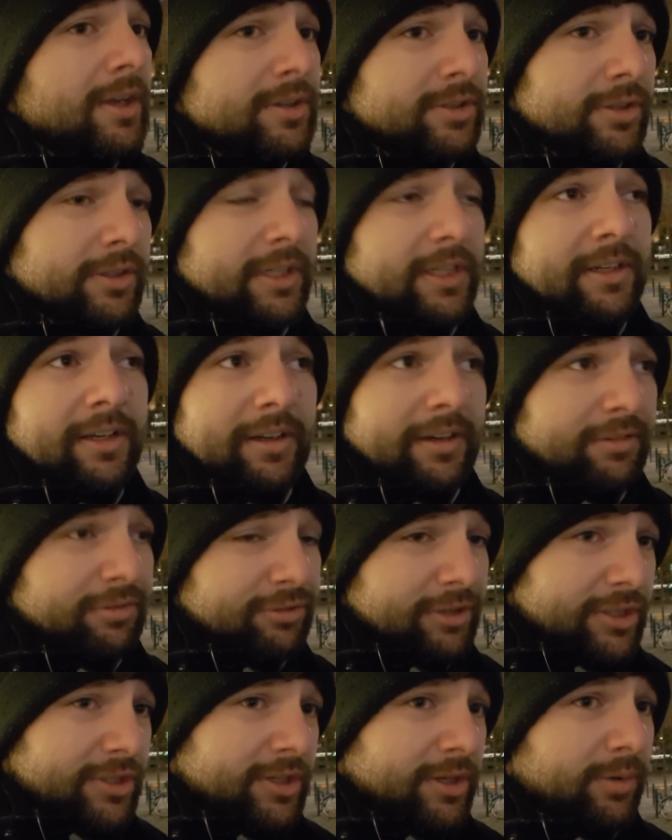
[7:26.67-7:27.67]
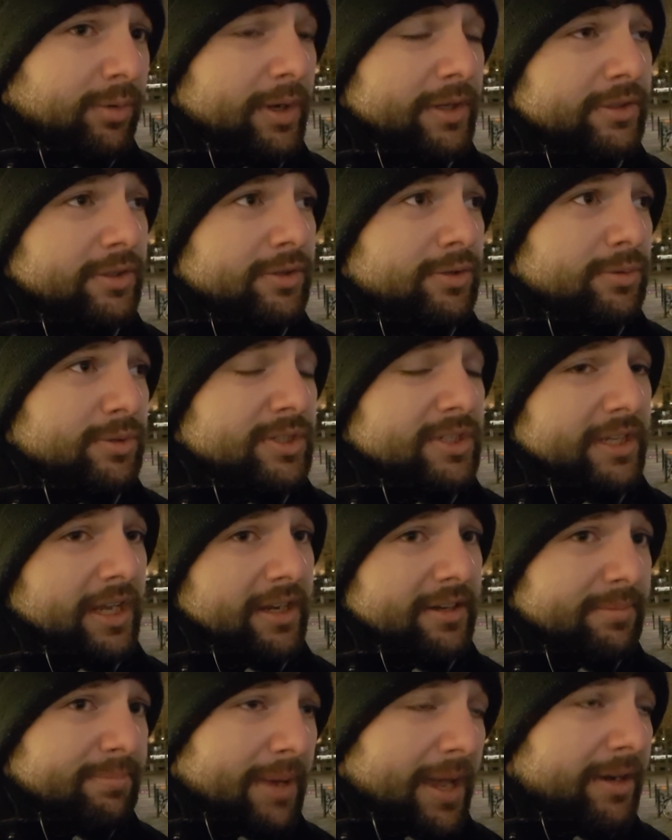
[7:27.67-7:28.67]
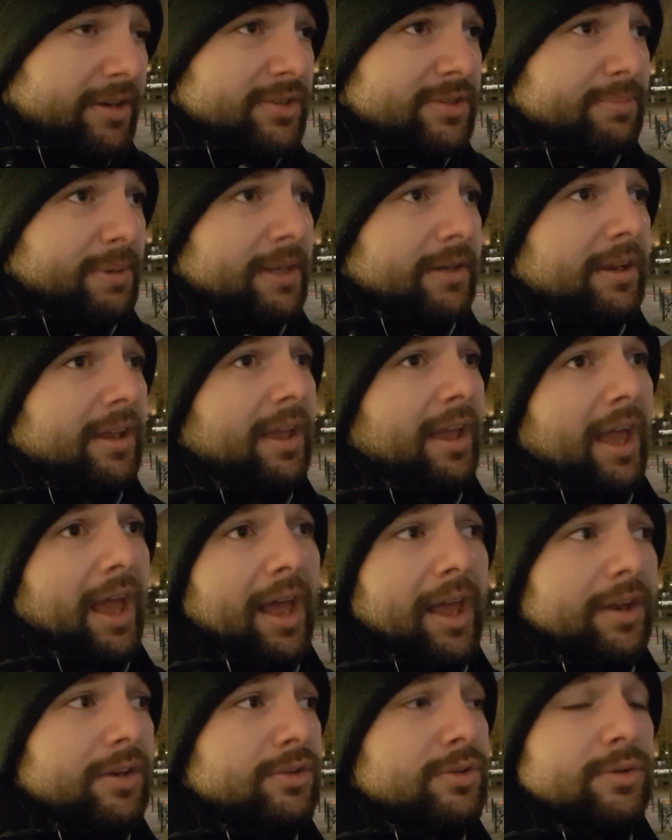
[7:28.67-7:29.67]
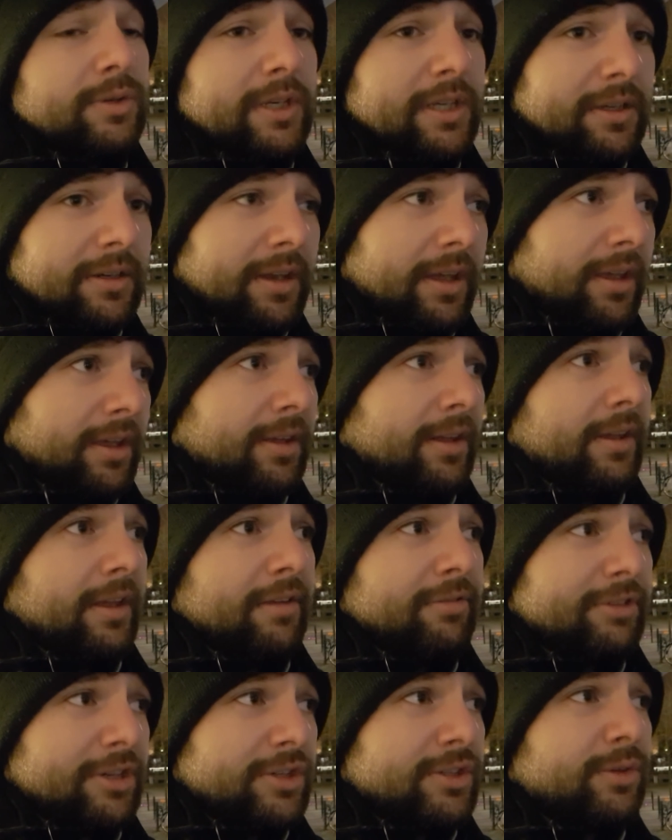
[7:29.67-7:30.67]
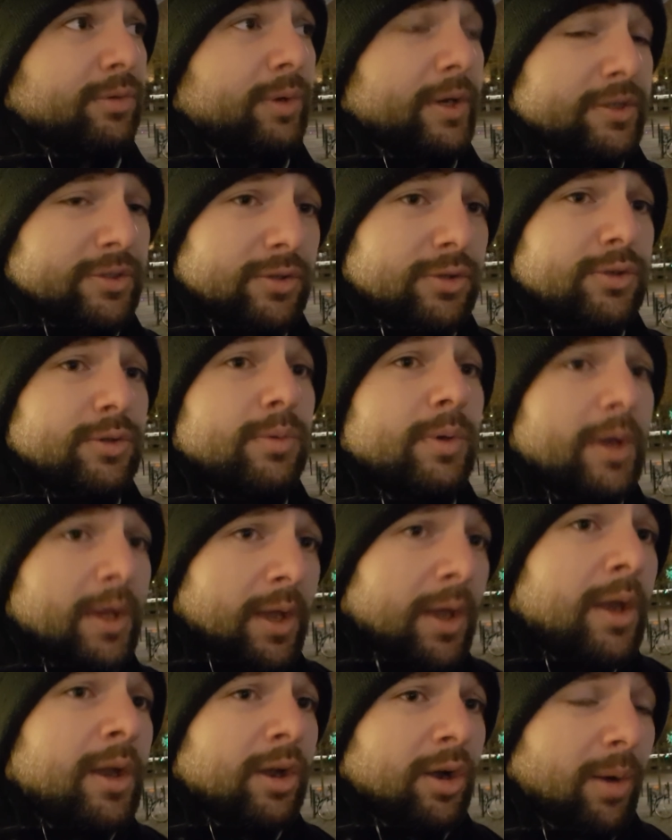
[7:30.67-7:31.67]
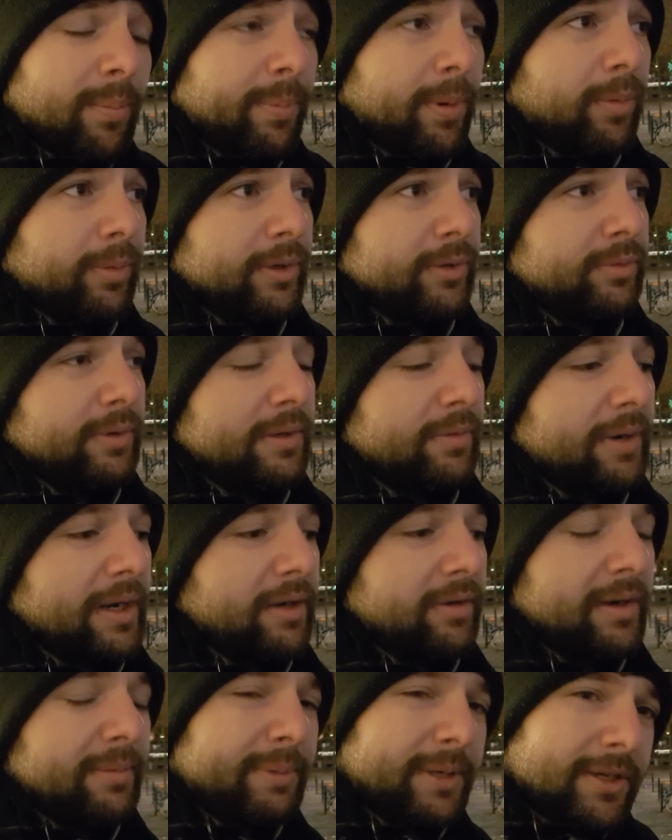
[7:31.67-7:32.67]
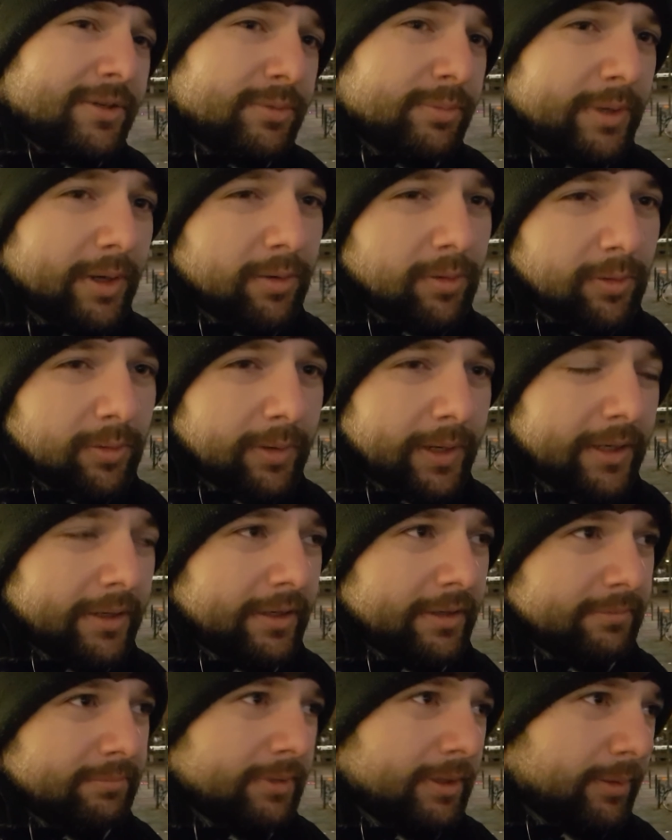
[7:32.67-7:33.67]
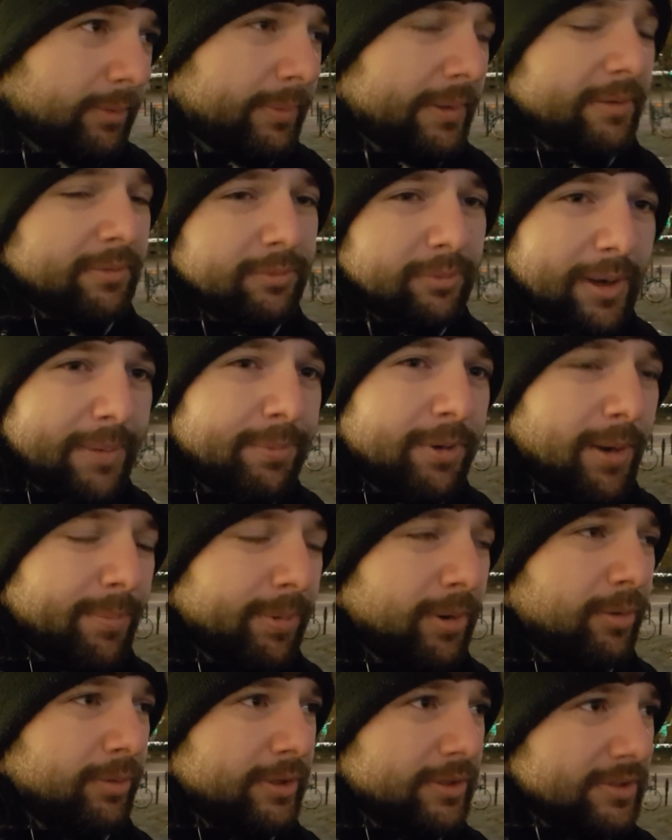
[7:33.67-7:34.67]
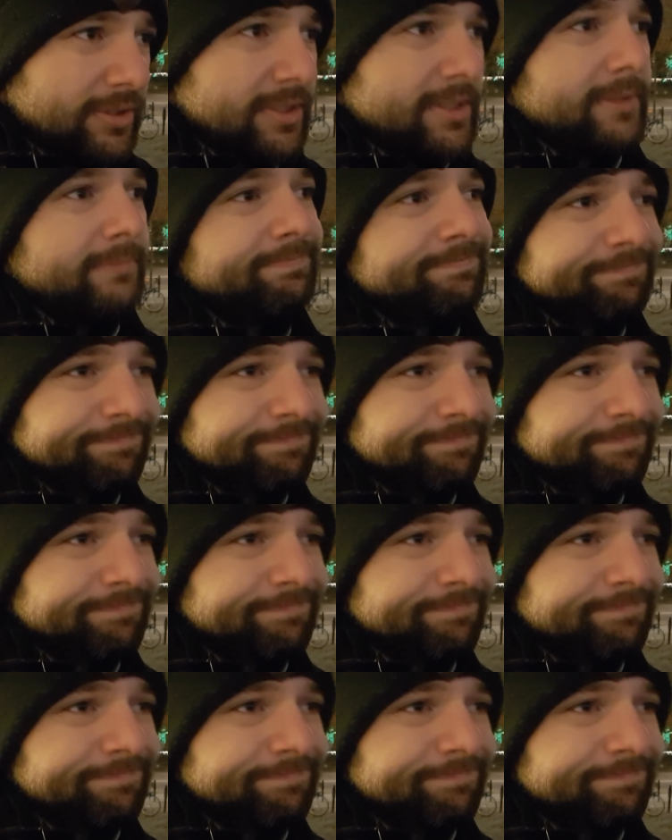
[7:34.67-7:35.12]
you need an efficient way to do state management, and you need a efficient way to do component re-rendering, because we're already, you know, I mean, web components